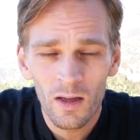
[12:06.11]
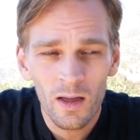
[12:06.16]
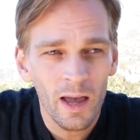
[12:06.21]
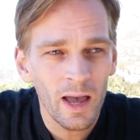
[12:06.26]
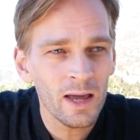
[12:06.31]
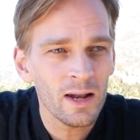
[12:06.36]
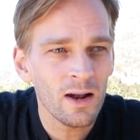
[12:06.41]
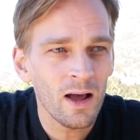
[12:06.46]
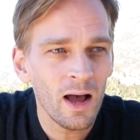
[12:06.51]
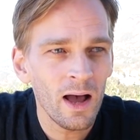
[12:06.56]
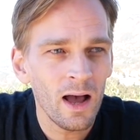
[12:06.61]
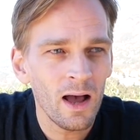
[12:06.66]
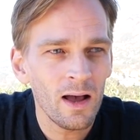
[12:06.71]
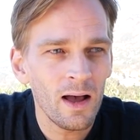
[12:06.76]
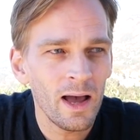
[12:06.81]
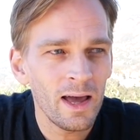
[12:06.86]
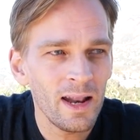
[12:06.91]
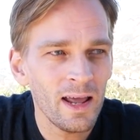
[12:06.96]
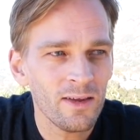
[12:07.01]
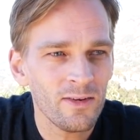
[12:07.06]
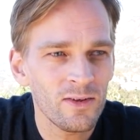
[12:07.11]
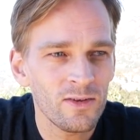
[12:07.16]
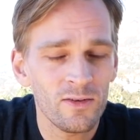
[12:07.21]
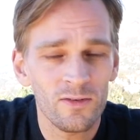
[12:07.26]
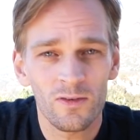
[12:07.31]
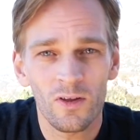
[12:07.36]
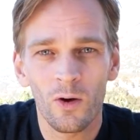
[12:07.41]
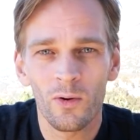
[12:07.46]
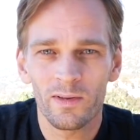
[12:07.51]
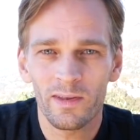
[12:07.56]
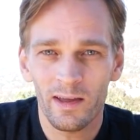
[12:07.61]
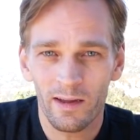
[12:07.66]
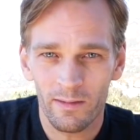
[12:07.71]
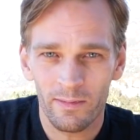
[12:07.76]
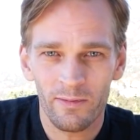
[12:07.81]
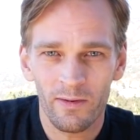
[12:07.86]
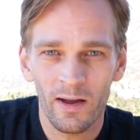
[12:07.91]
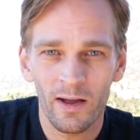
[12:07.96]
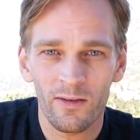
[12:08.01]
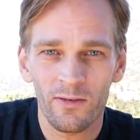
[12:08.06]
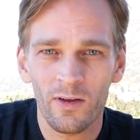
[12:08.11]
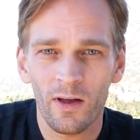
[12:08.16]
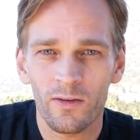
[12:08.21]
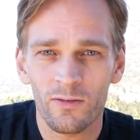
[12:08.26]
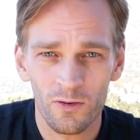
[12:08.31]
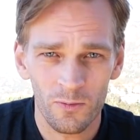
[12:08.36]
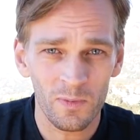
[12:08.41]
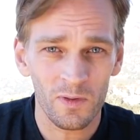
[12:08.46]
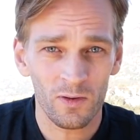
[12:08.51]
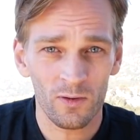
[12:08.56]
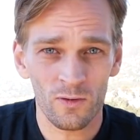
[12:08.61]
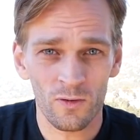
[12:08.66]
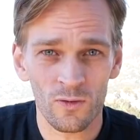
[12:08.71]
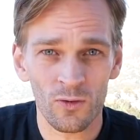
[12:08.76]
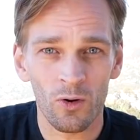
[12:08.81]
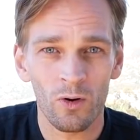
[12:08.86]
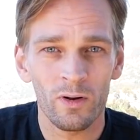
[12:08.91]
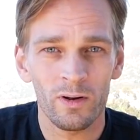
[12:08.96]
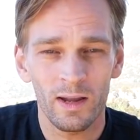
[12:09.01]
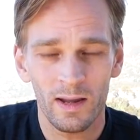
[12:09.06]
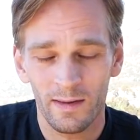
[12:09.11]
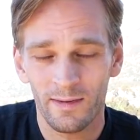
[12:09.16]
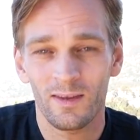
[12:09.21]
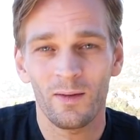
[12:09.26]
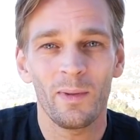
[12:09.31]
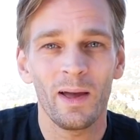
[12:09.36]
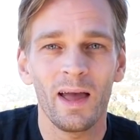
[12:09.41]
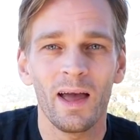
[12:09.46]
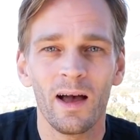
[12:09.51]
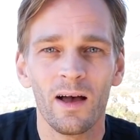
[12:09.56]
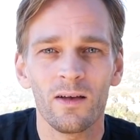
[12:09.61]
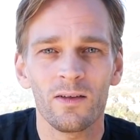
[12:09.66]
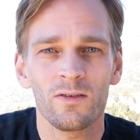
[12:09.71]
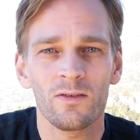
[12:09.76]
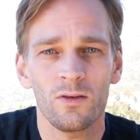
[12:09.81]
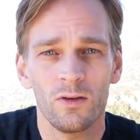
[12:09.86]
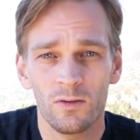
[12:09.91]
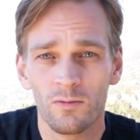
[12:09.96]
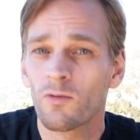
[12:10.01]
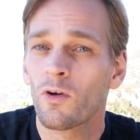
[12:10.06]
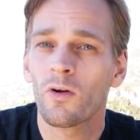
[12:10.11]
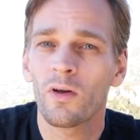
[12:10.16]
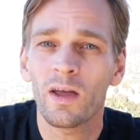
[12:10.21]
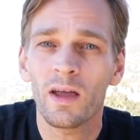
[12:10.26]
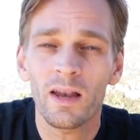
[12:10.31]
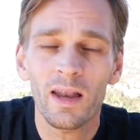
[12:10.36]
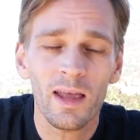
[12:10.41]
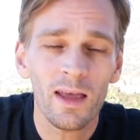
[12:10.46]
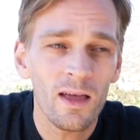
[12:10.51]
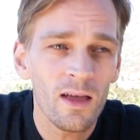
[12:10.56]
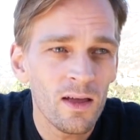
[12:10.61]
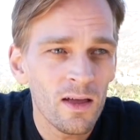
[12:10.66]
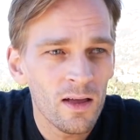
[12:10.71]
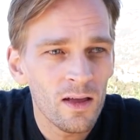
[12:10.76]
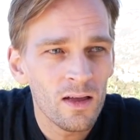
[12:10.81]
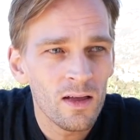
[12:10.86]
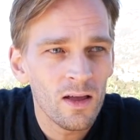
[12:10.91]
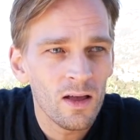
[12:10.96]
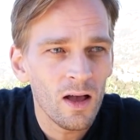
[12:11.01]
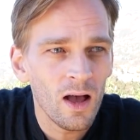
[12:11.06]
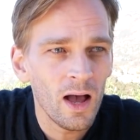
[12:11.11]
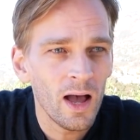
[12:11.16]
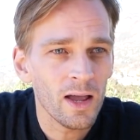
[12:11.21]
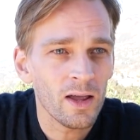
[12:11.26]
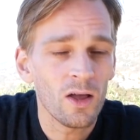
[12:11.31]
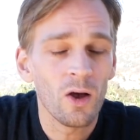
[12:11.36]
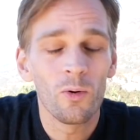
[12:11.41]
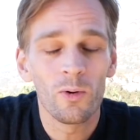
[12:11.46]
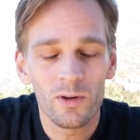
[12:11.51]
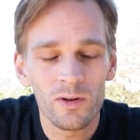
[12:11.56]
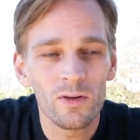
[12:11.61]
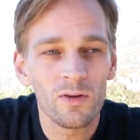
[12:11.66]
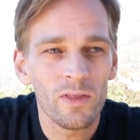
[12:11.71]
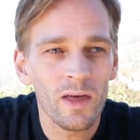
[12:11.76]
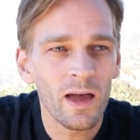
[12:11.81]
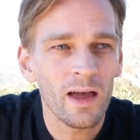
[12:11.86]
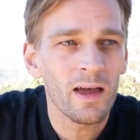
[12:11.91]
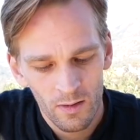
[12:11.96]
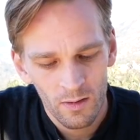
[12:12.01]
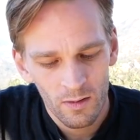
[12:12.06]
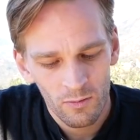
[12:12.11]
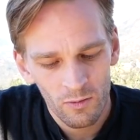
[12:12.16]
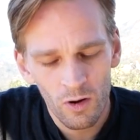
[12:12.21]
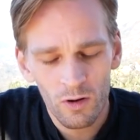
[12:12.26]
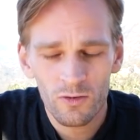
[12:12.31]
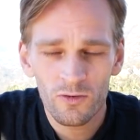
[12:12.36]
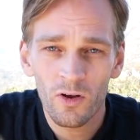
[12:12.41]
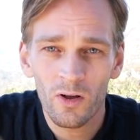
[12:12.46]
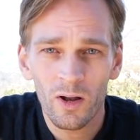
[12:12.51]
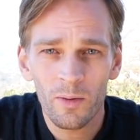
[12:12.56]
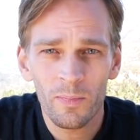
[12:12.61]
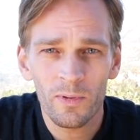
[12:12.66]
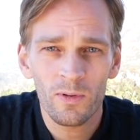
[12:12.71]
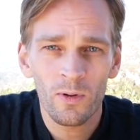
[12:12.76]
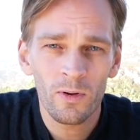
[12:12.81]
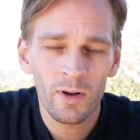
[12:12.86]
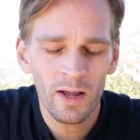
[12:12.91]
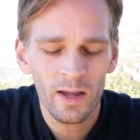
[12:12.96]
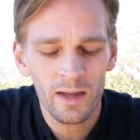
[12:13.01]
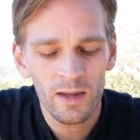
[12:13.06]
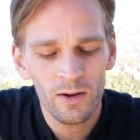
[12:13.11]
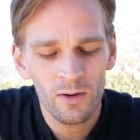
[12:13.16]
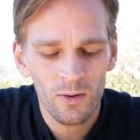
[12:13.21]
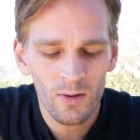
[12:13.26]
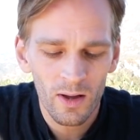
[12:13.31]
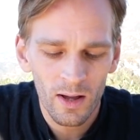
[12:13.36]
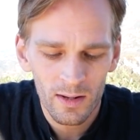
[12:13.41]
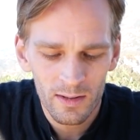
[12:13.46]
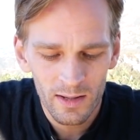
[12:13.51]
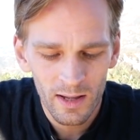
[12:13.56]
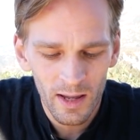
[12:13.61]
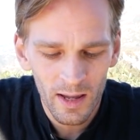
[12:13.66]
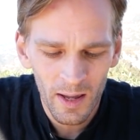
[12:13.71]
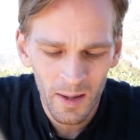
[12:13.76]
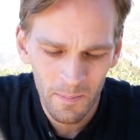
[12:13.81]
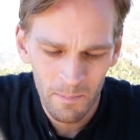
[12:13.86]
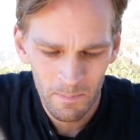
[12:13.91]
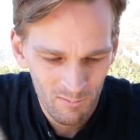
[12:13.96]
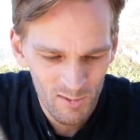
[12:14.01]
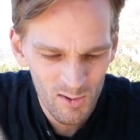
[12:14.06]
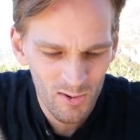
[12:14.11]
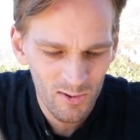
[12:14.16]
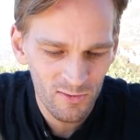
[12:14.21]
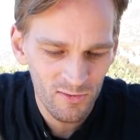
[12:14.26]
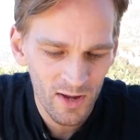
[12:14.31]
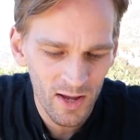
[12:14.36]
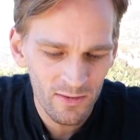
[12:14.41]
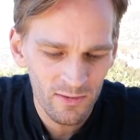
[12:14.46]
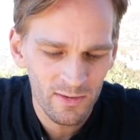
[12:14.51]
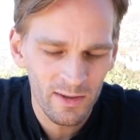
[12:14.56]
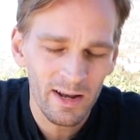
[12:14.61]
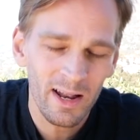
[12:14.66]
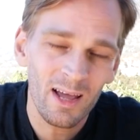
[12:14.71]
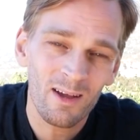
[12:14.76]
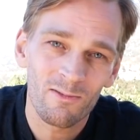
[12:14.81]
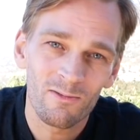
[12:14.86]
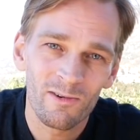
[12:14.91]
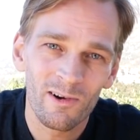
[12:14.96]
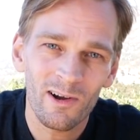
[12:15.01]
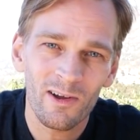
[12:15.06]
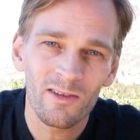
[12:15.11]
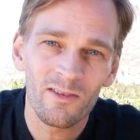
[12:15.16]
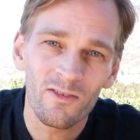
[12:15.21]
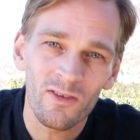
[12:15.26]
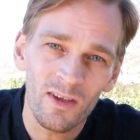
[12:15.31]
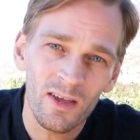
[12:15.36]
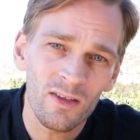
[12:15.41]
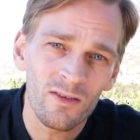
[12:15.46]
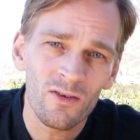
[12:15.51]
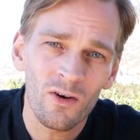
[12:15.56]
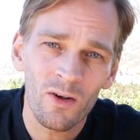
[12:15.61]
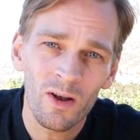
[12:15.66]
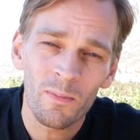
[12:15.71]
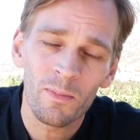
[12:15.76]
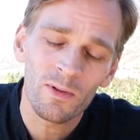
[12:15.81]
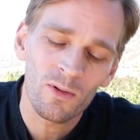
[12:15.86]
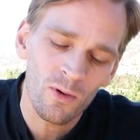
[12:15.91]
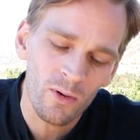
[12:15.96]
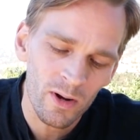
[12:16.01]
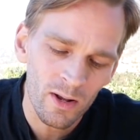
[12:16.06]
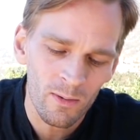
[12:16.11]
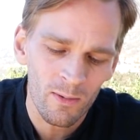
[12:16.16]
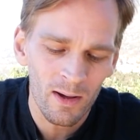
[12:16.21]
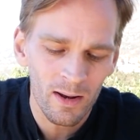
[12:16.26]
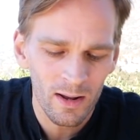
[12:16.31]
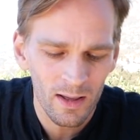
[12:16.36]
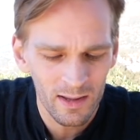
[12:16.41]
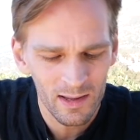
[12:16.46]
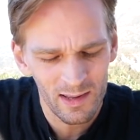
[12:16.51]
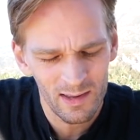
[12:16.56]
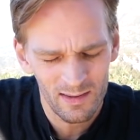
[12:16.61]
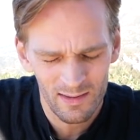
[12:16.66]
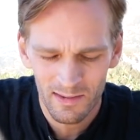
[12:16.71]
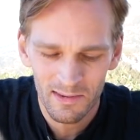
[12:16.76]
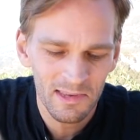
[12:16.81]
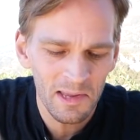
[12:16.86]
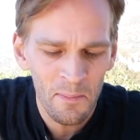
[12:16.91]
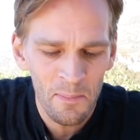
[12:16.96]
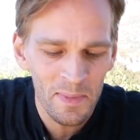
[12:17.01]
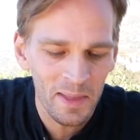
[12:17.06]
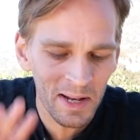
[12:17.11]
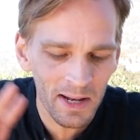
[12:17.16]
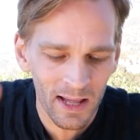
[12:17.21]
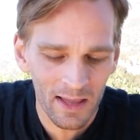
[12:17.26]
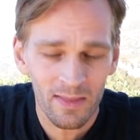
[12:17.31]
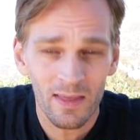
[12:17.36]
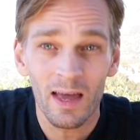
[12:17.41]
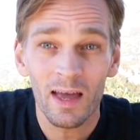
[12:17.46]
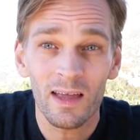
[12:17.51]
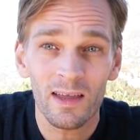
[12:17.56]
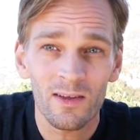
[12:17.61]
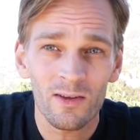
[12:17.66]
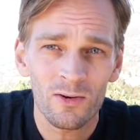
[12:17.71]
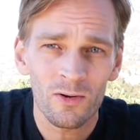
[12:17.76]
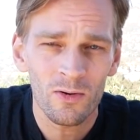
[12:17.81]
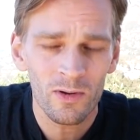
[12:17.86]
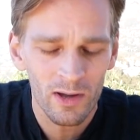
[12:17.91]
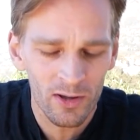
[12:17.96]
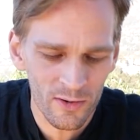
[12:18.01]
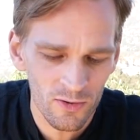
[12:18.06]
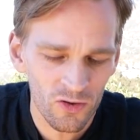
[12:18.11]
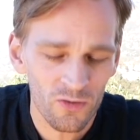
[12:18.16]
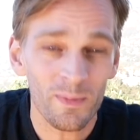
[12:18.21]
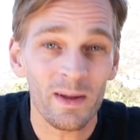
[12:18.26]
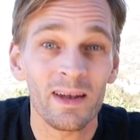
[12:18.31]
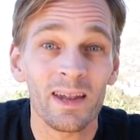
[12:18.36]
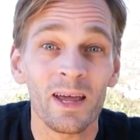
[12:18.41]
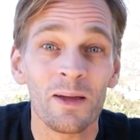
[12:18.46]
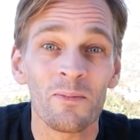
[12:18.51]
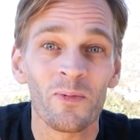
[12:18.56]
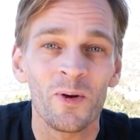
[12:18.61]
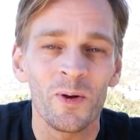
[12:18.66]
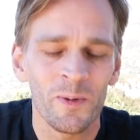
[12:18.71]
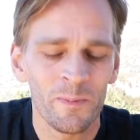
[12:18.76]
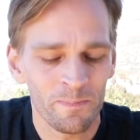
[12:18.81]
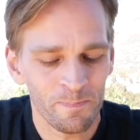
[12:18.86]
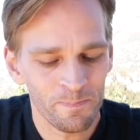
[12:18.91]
And I'd actually just go and take a franchise from the store next to my house in Rohini. I'd go and do that. Rock Chole Bhature Ki Dukaan, okay? You could change it to like Rock G Chole Bhature Wala. Something like that, you know. I gotta use my name though.